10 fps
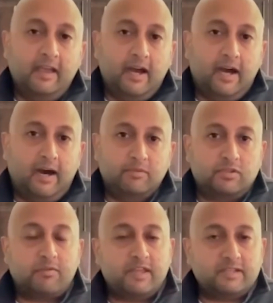Um, so
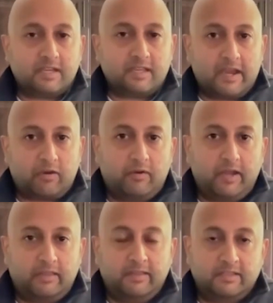things like that create
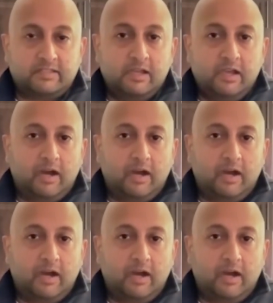this uh,